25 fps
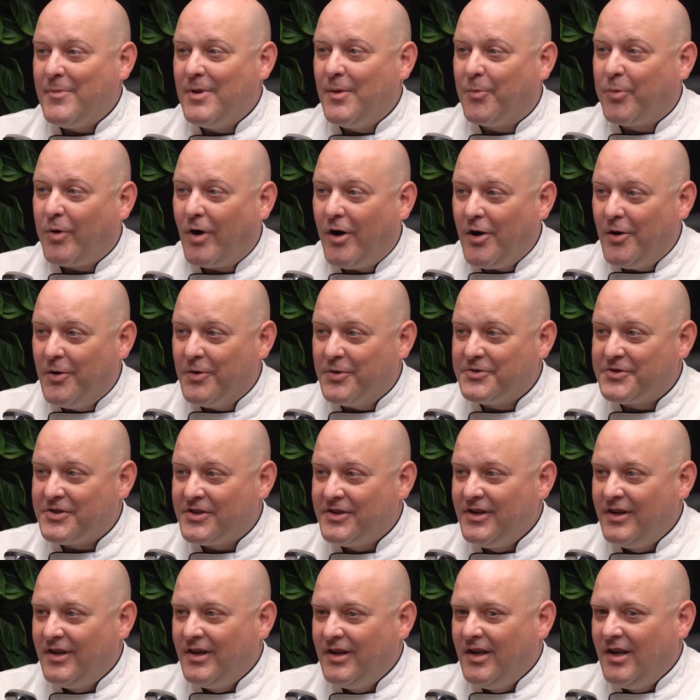Pros,
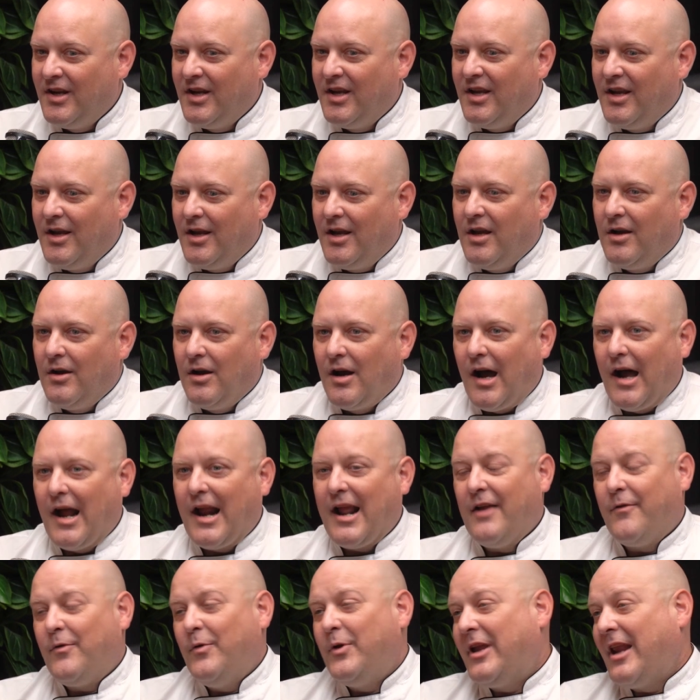
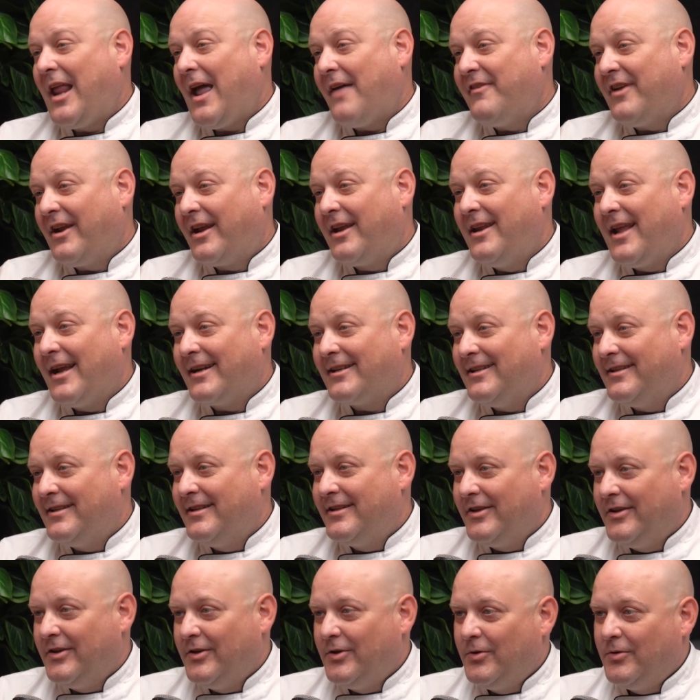we can have that connected
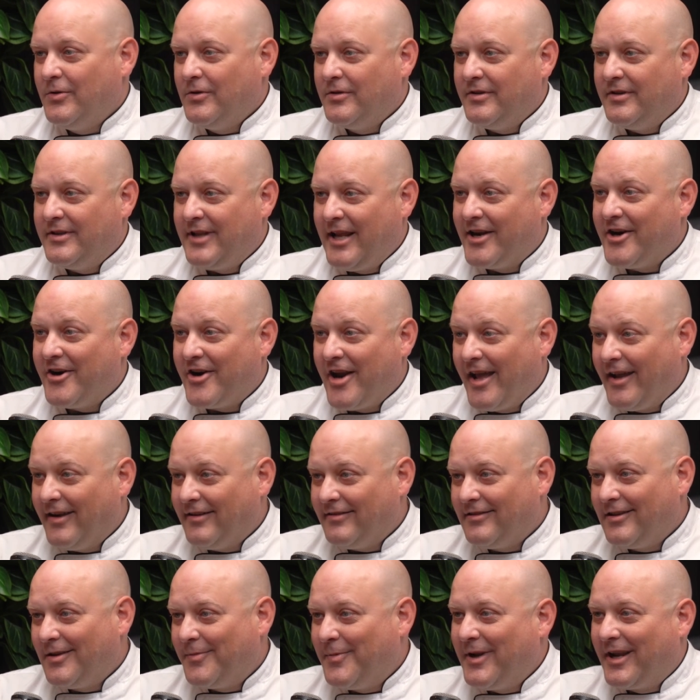to the internet.
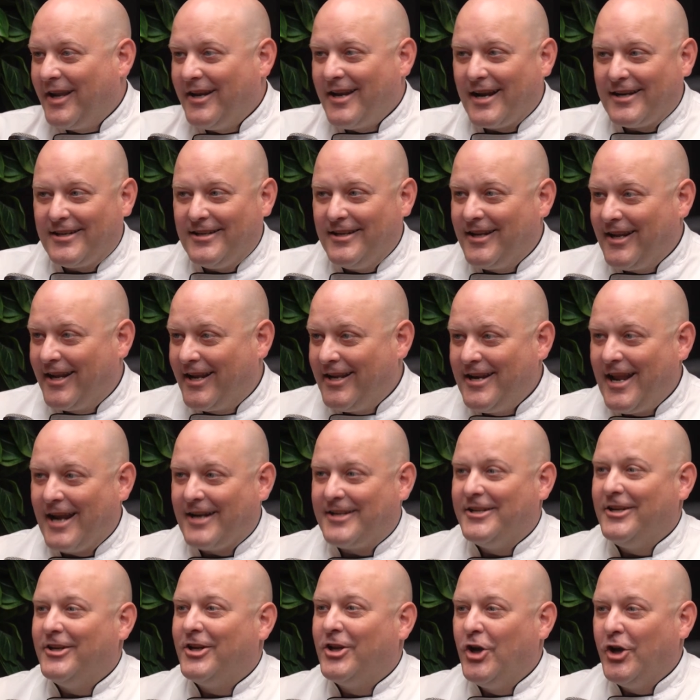We connected to
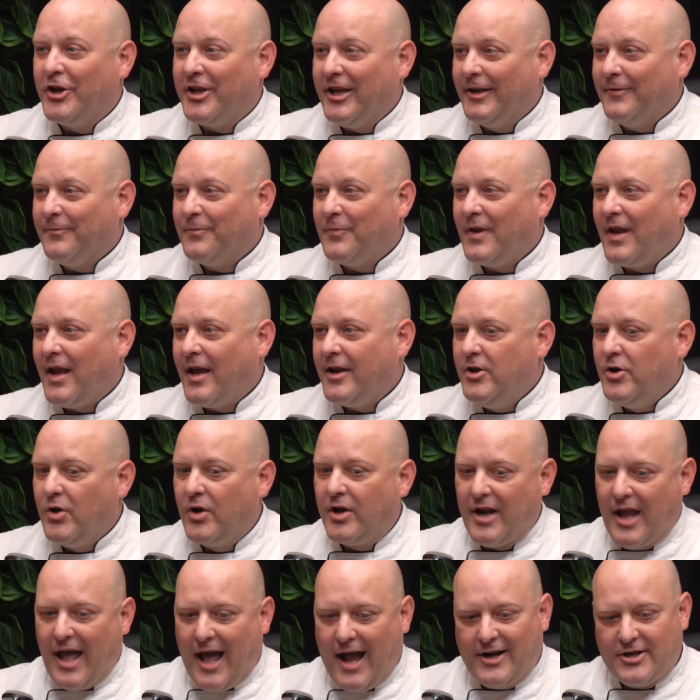ConnectedCooking, and you
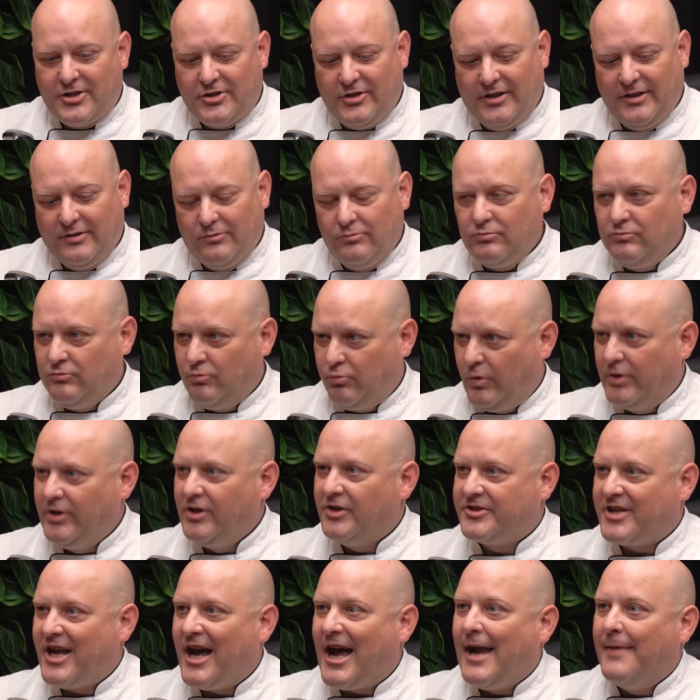could actually real
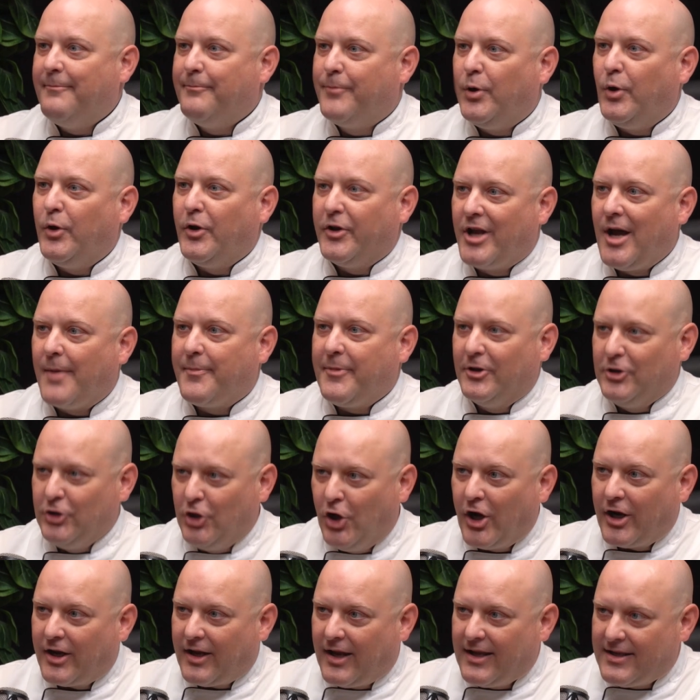time pull it up and
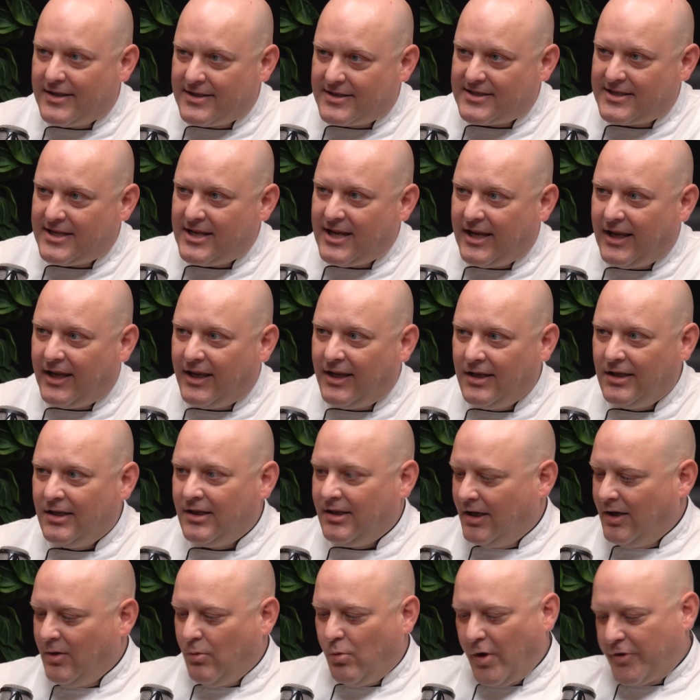look and see
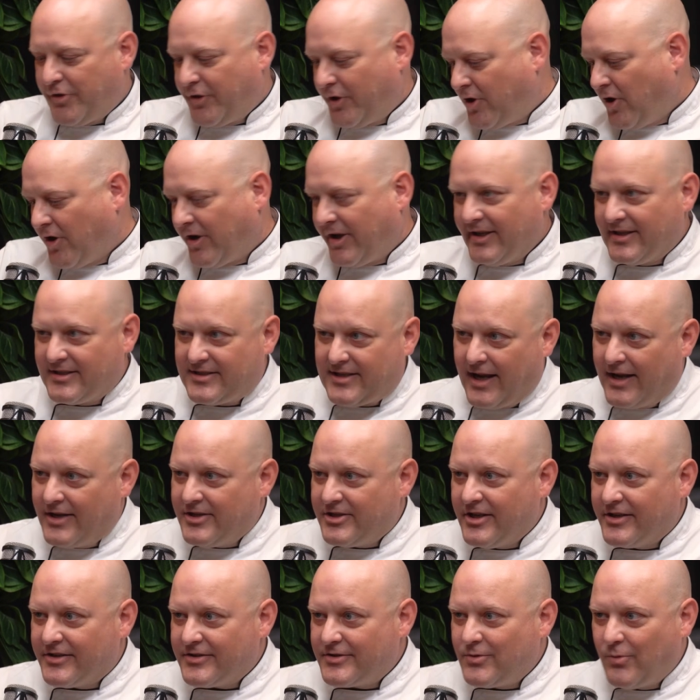what the cooking stage
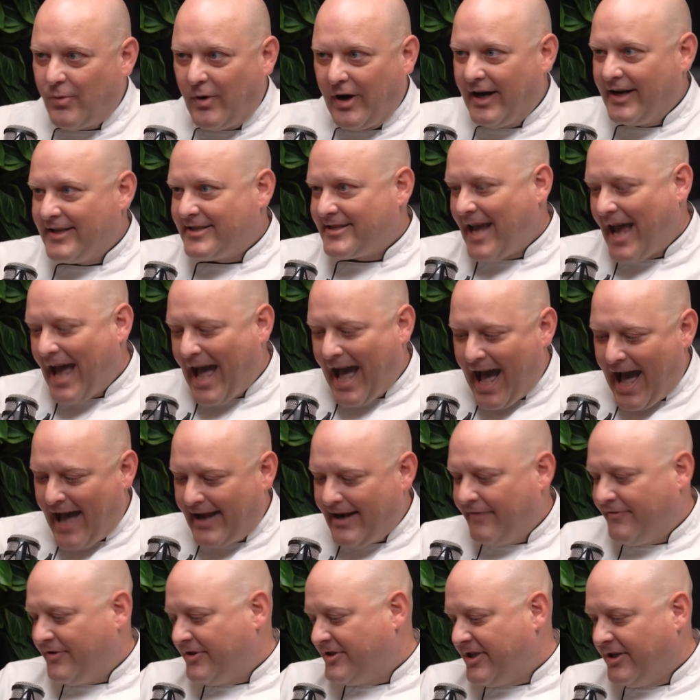is, where it's at,
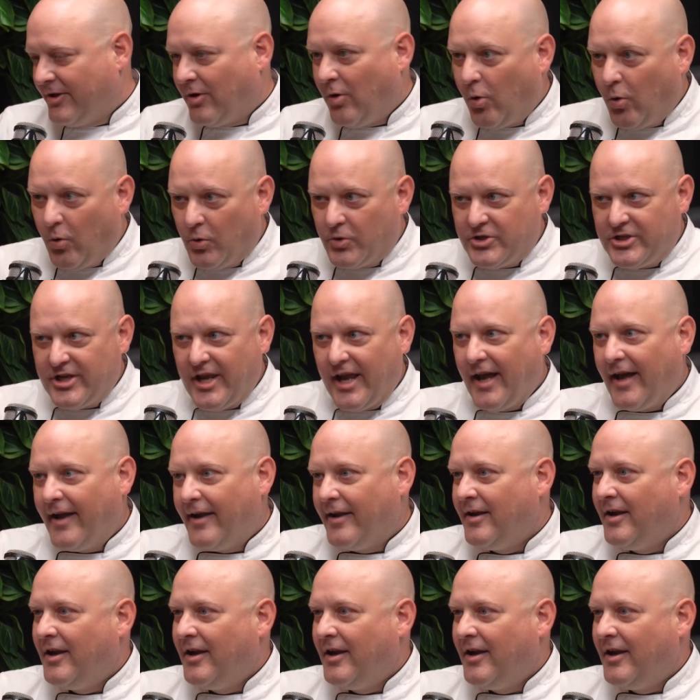if it's in hold yet,